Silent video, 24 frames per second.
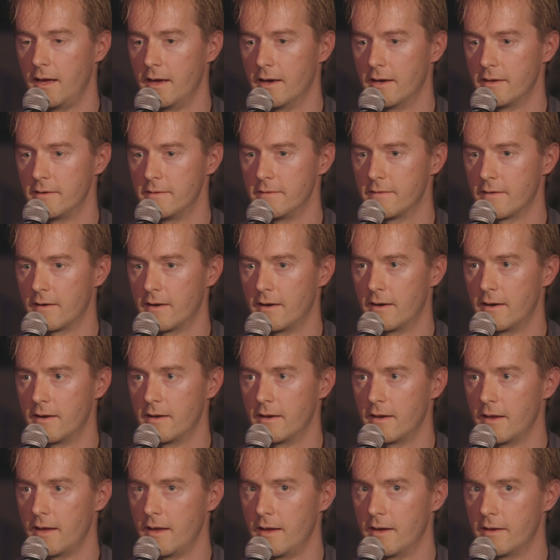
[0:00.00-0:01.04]
And
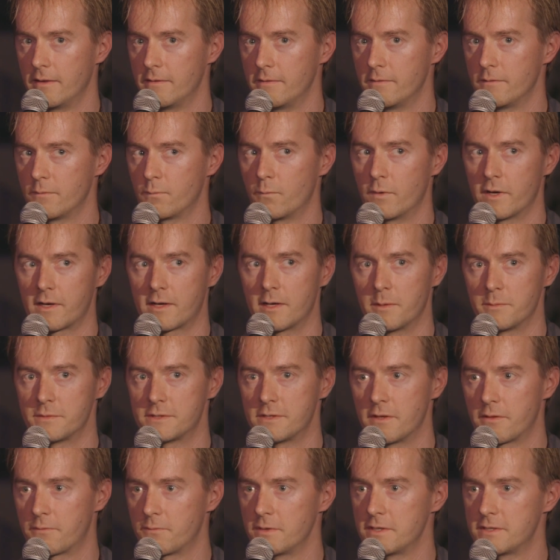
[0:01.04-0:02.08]
when it
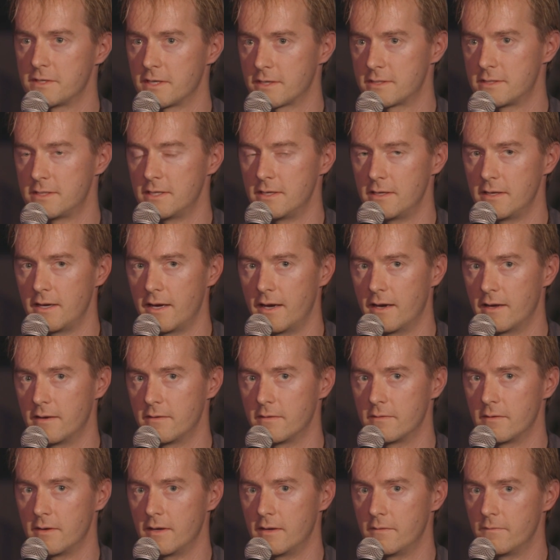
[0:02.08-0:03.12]
comes to 360
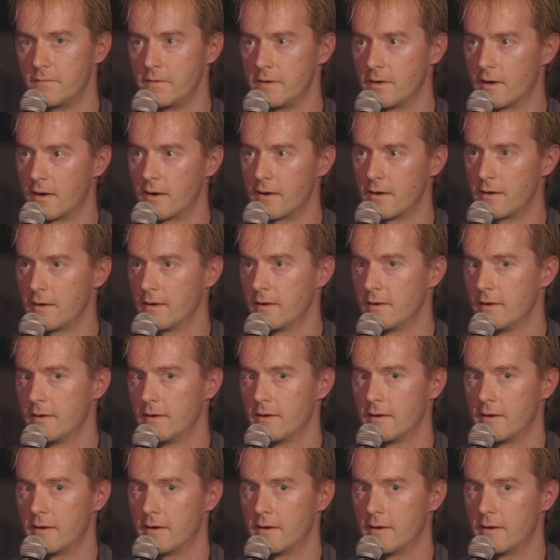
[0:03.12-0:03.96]
and VR,